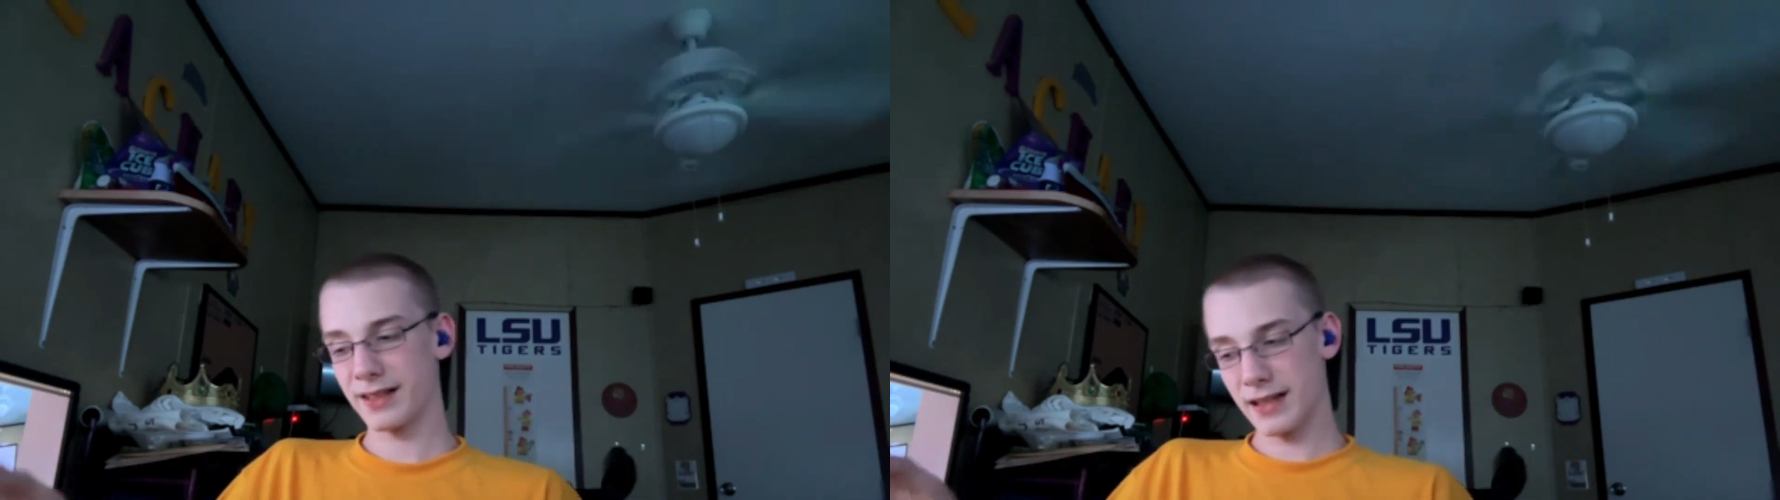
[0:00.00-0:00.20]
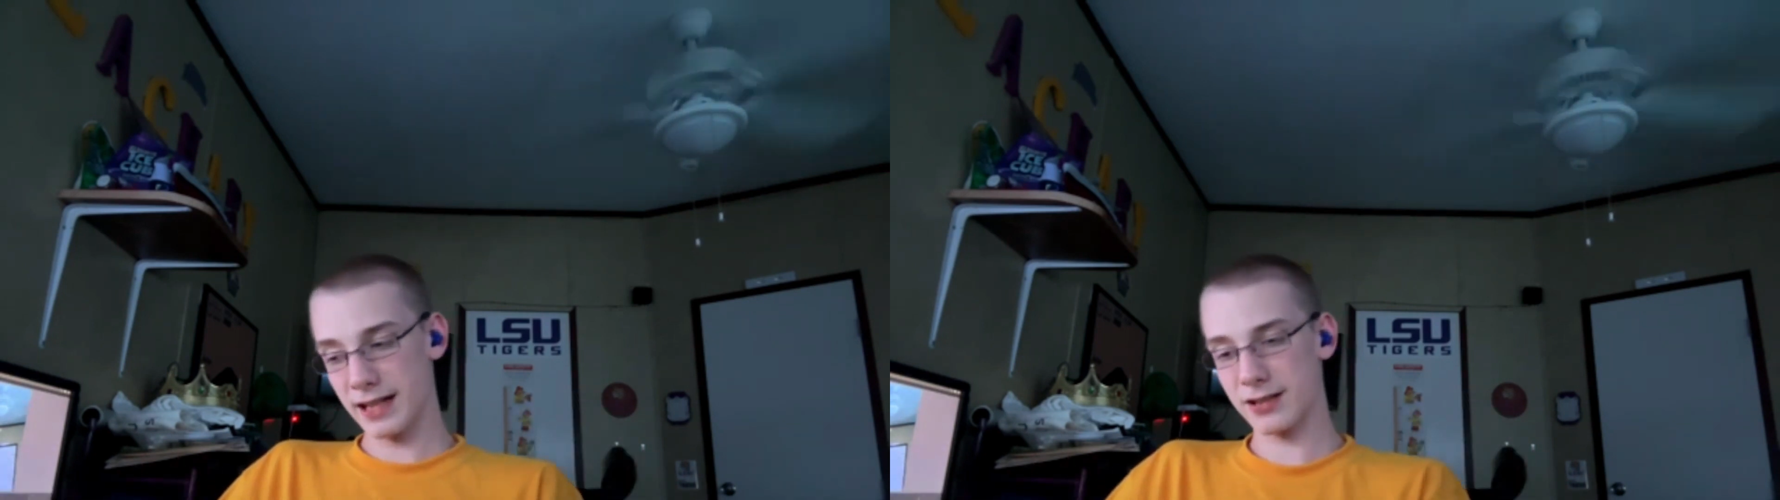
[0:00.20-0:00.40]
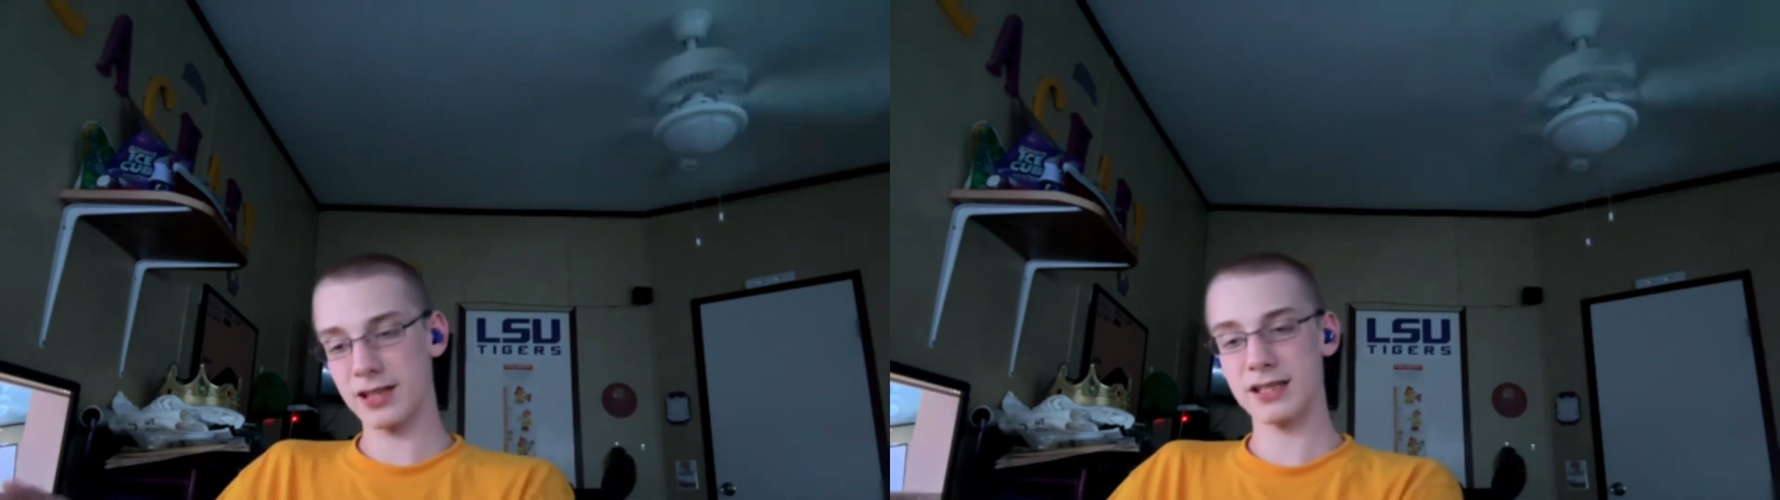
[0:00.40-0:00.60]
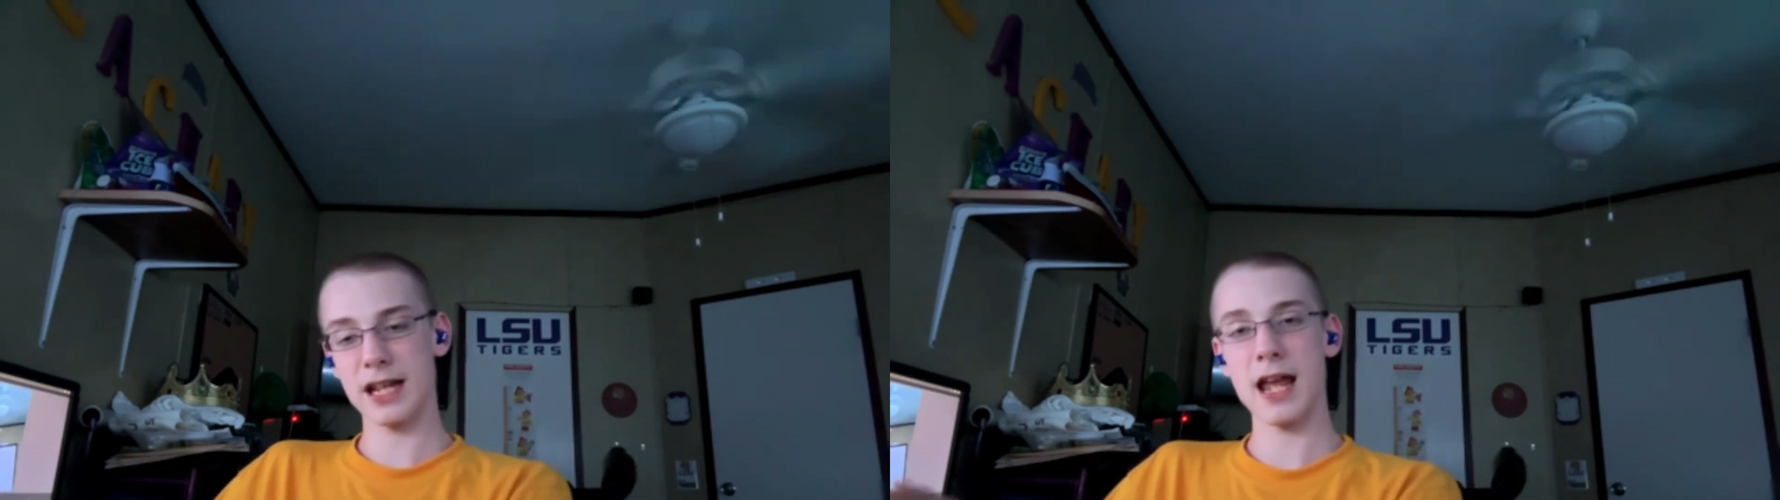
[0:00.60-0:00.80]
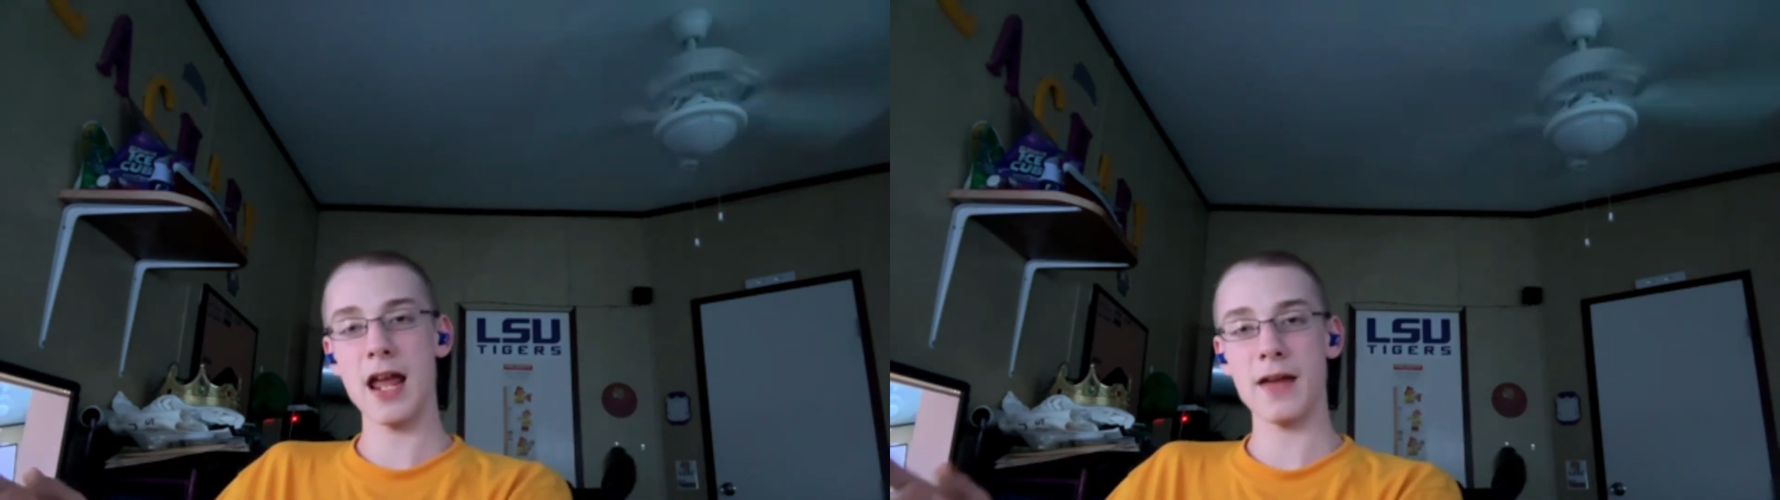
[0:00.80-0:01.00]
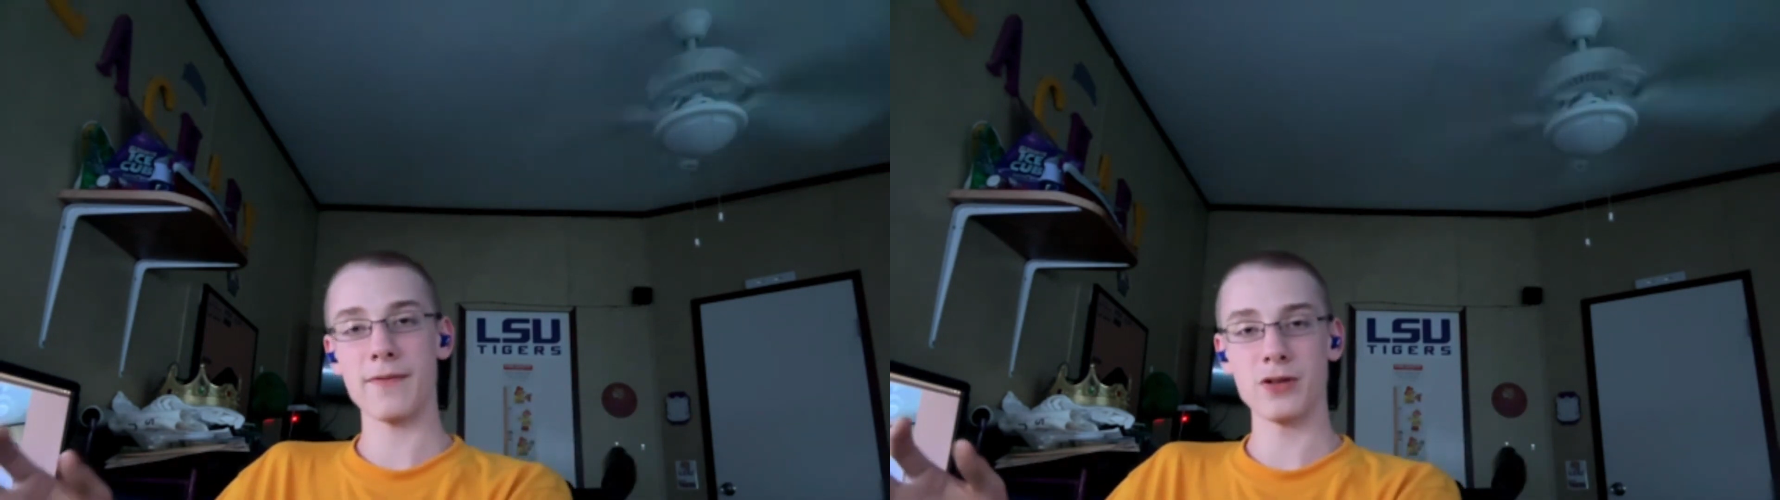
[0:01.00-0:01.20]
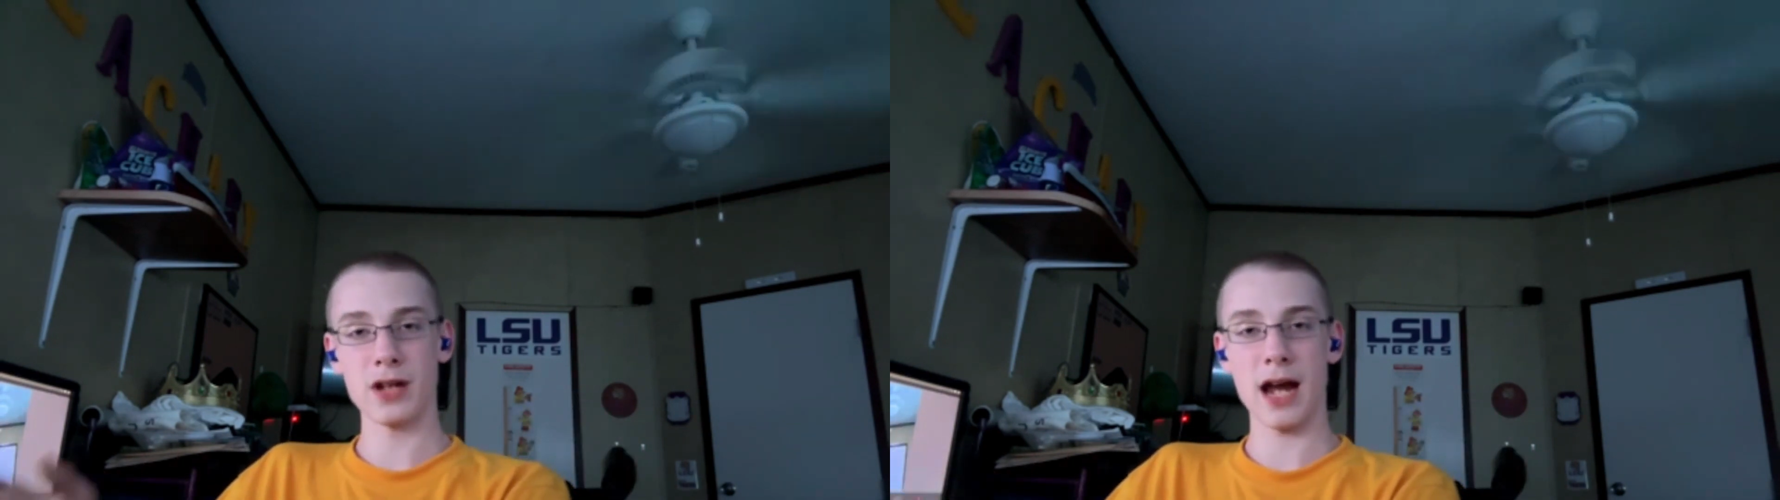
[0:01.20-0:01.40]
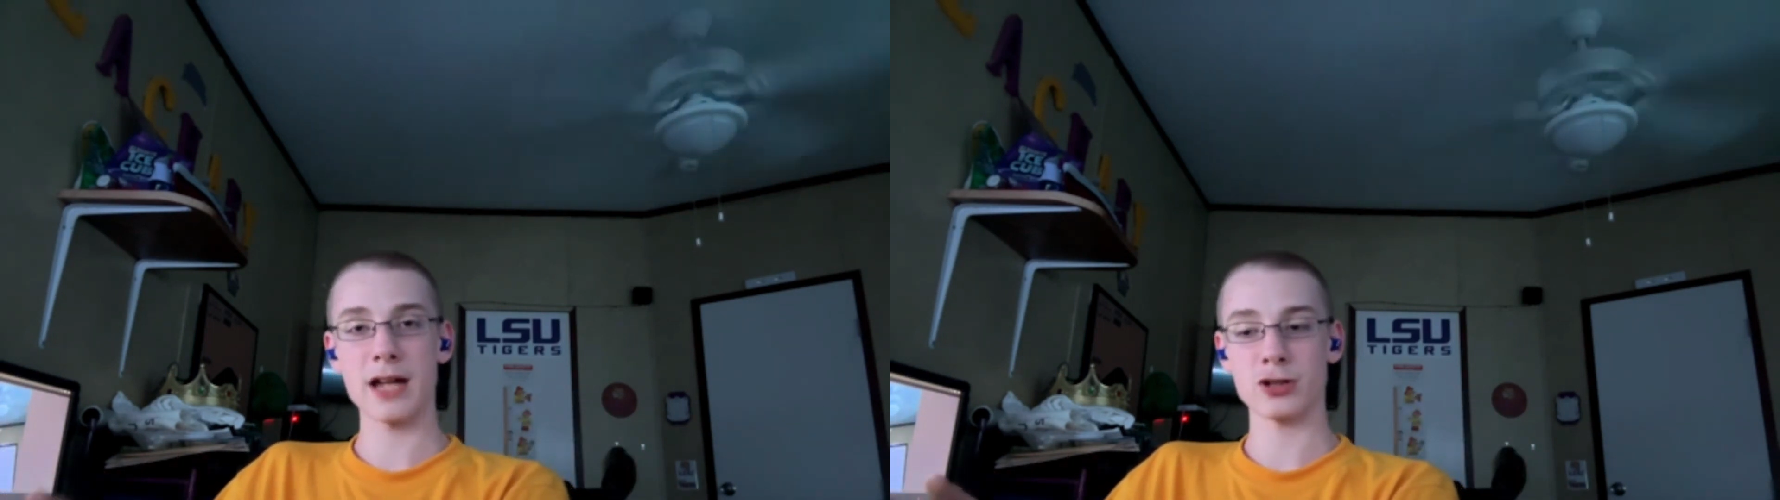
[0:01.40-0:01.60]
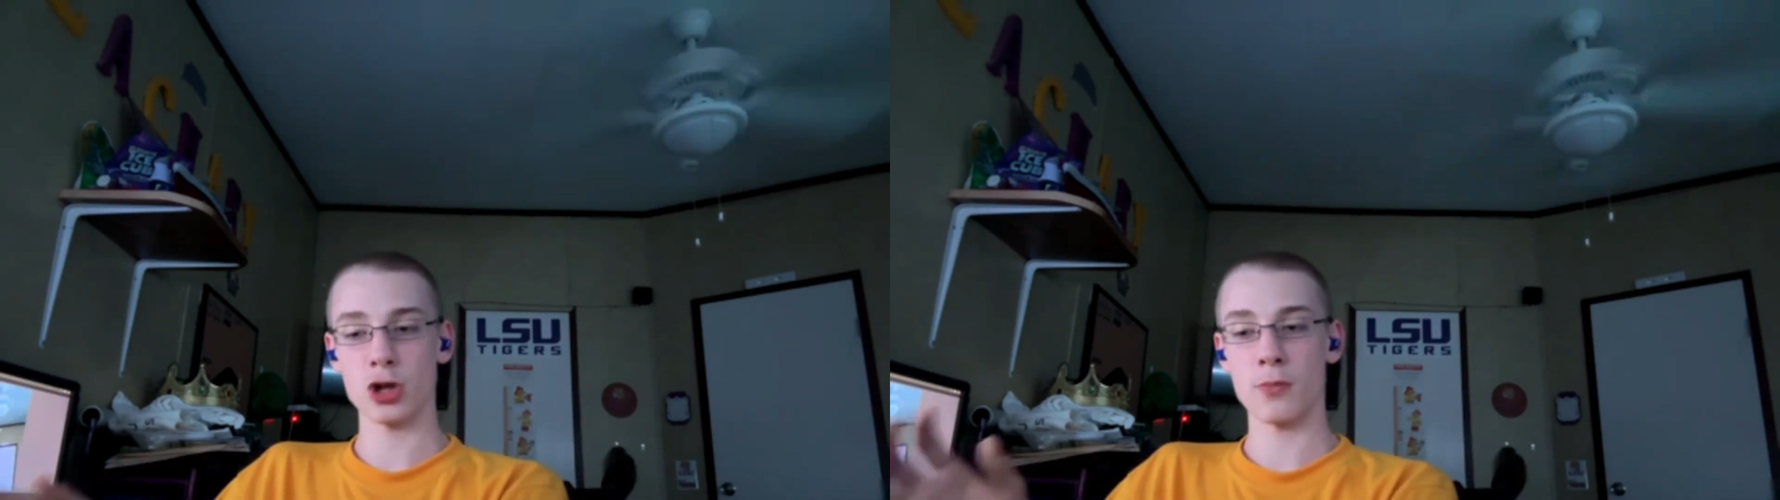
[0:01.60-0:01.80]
let's just say if you guys are a